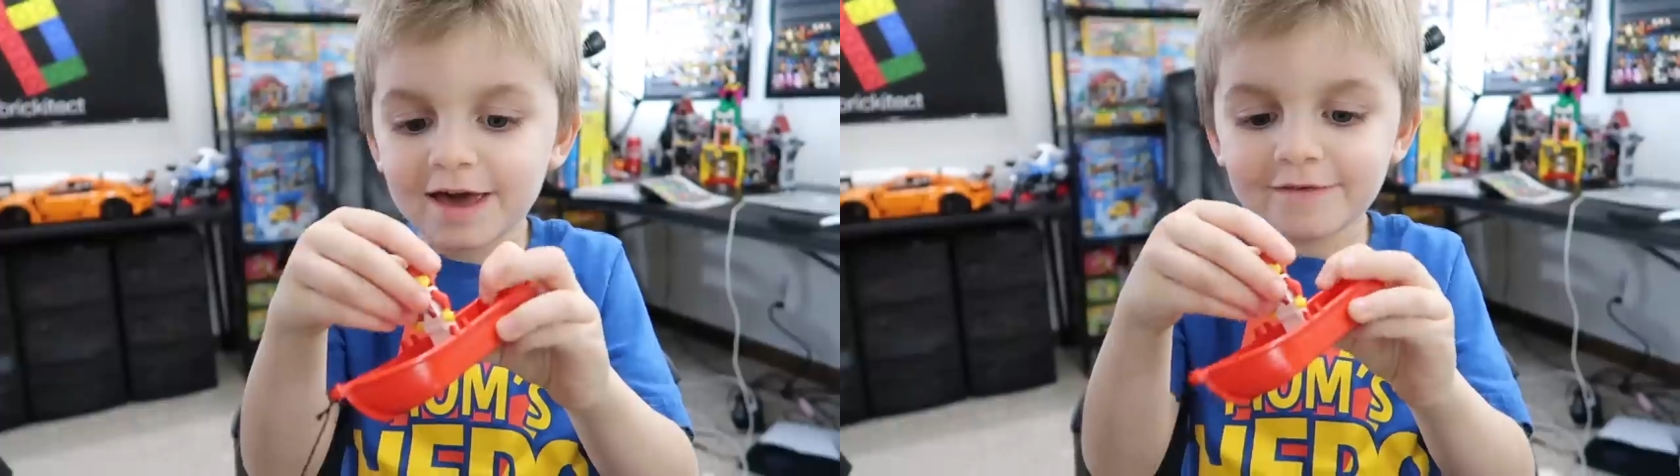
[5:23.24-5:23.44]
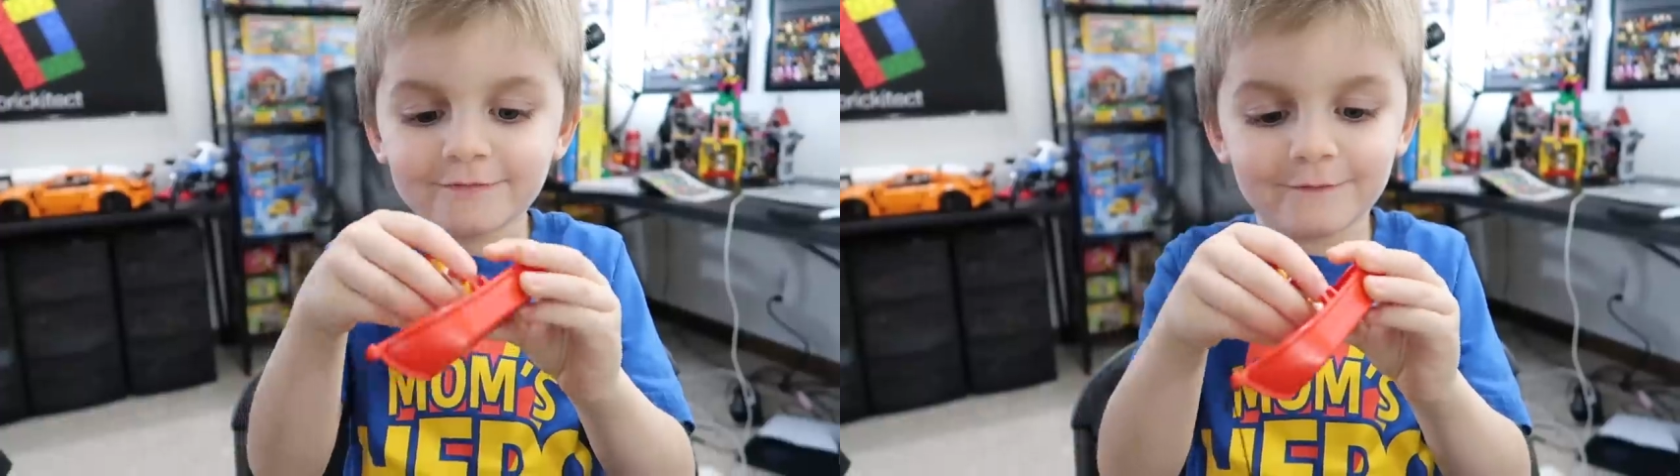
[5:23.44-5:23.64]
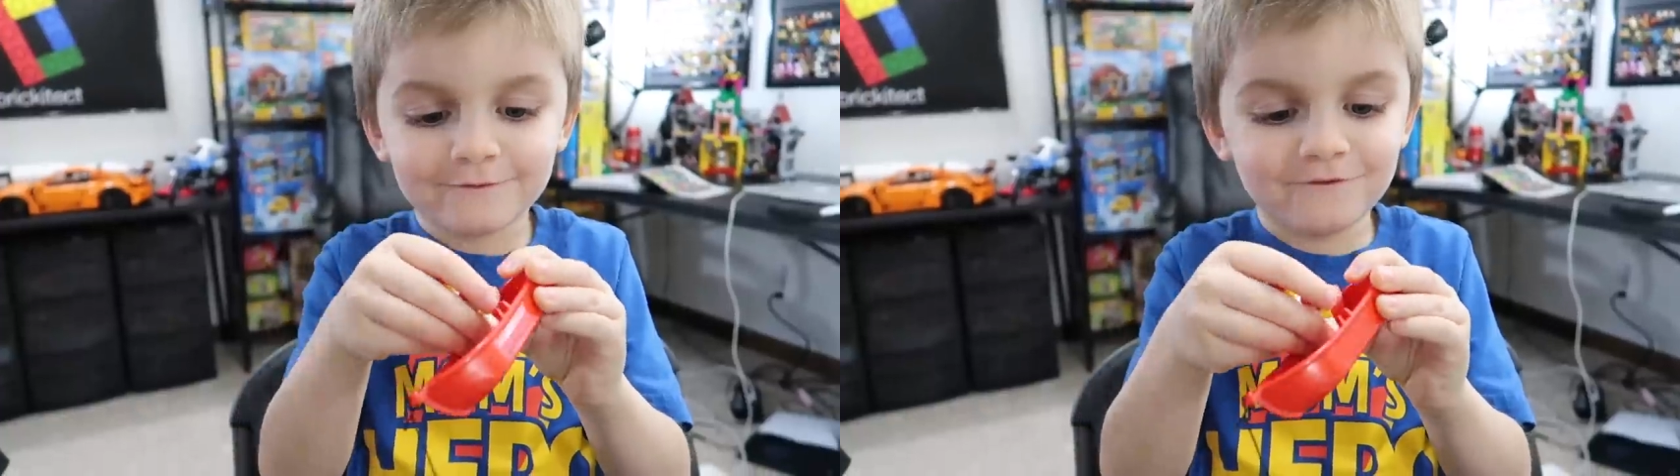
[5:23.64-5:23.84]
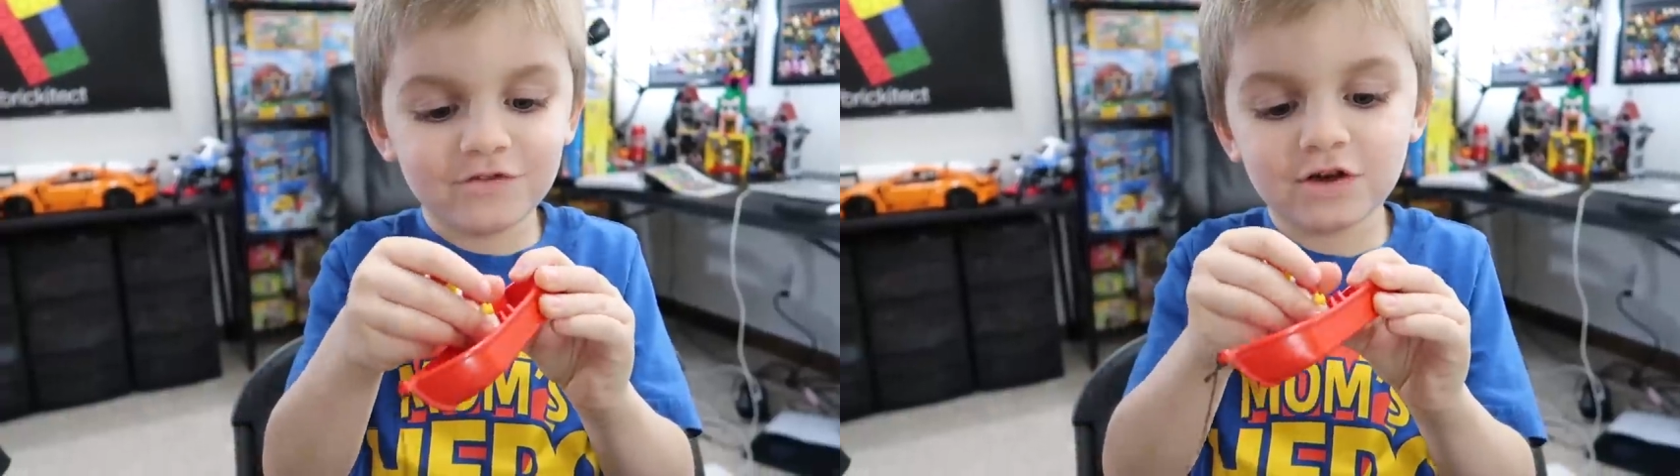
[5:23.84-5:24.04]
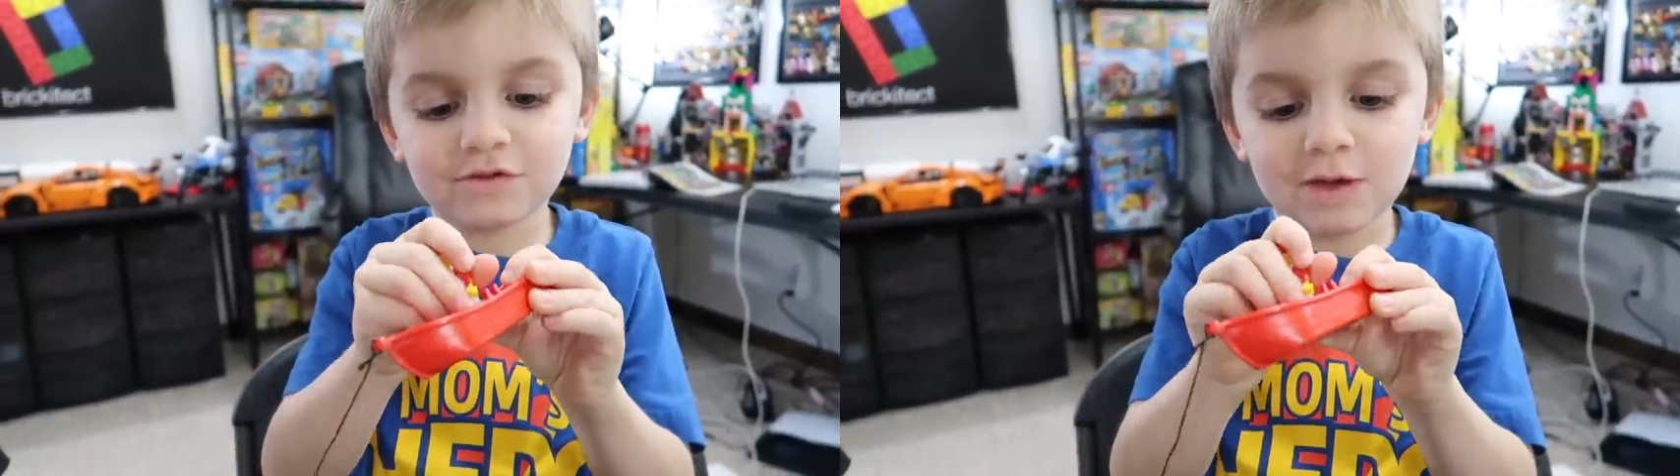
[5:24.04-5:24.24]
I have a
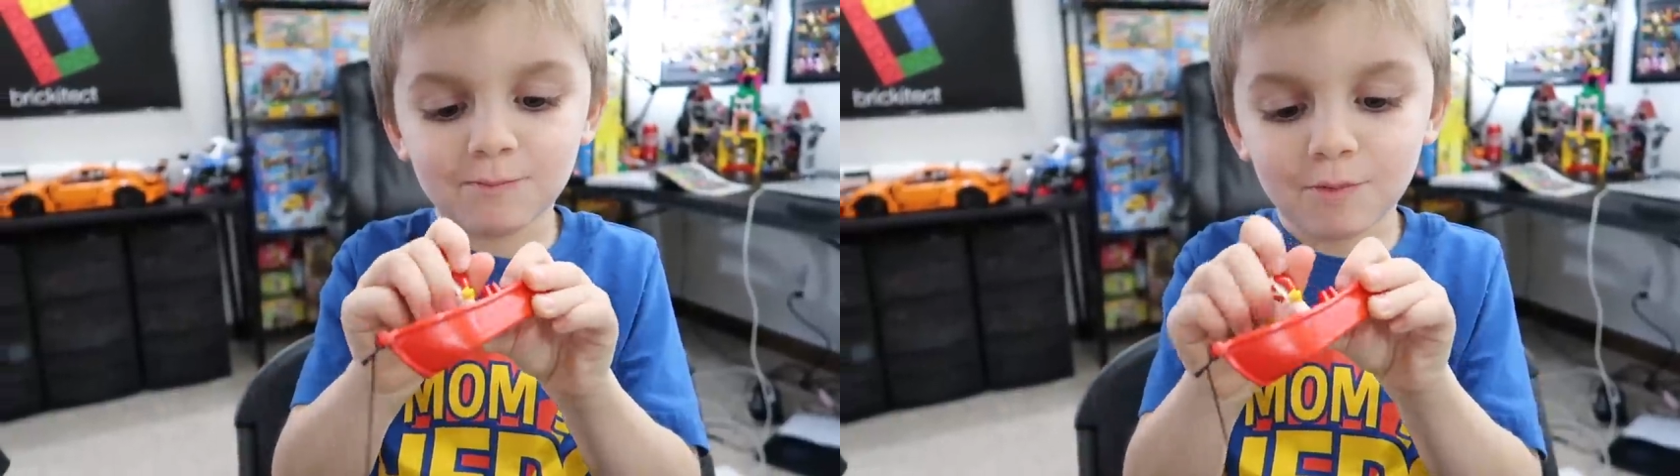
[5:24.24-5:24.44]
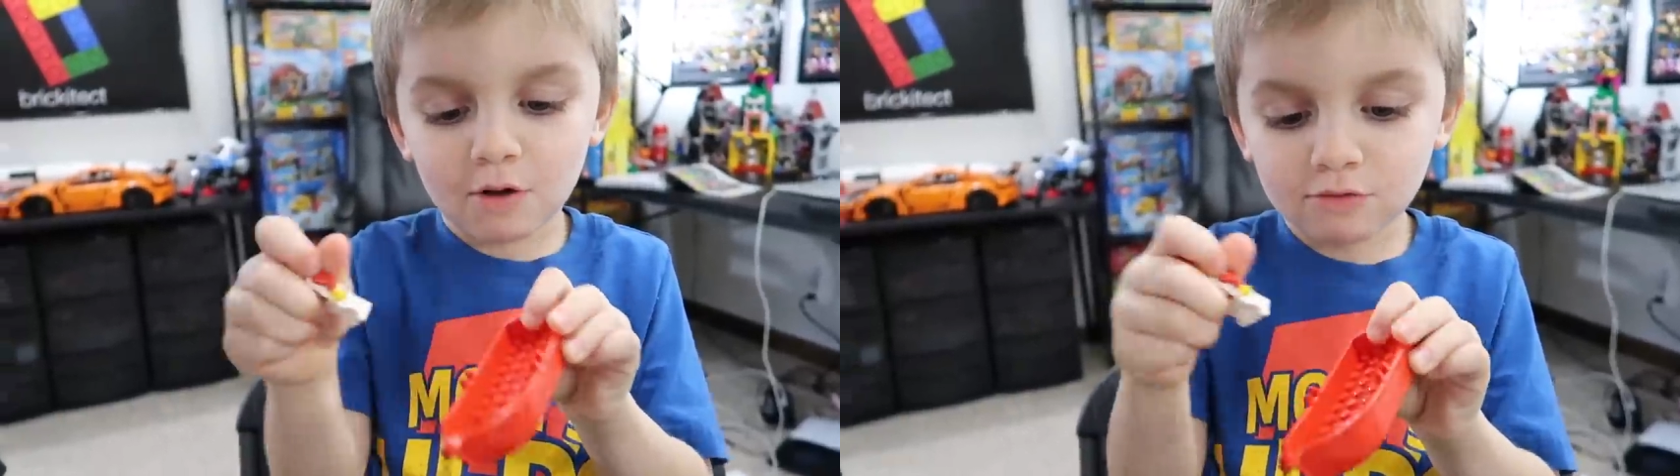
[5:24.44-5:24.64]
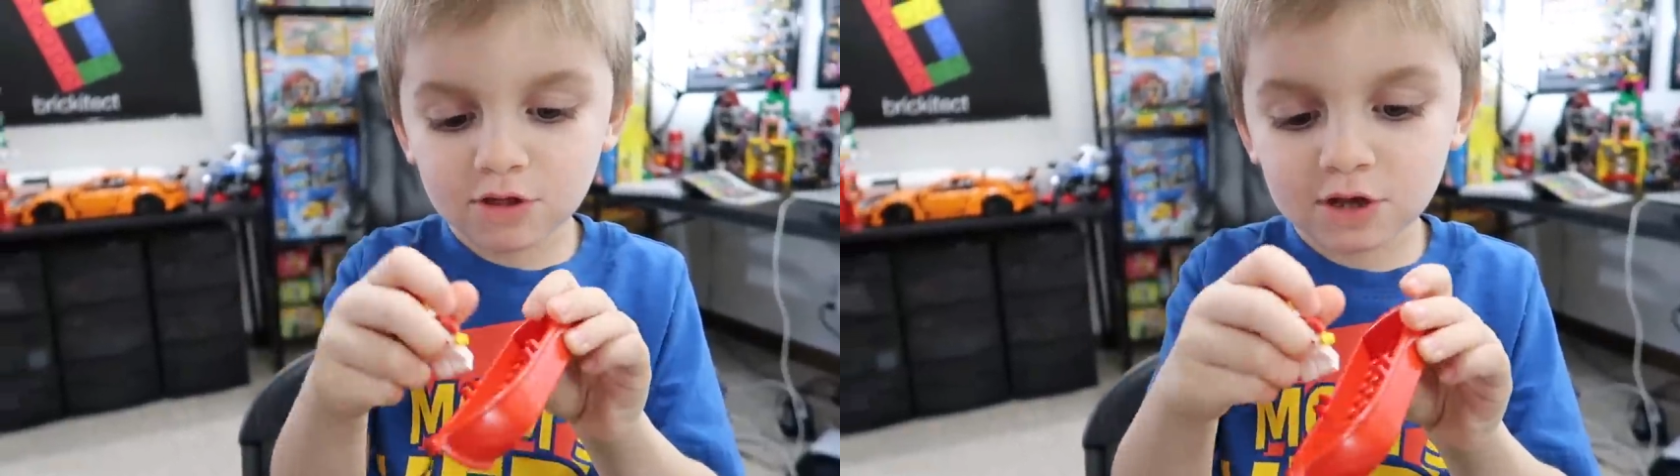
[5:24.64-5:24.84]
villain boat,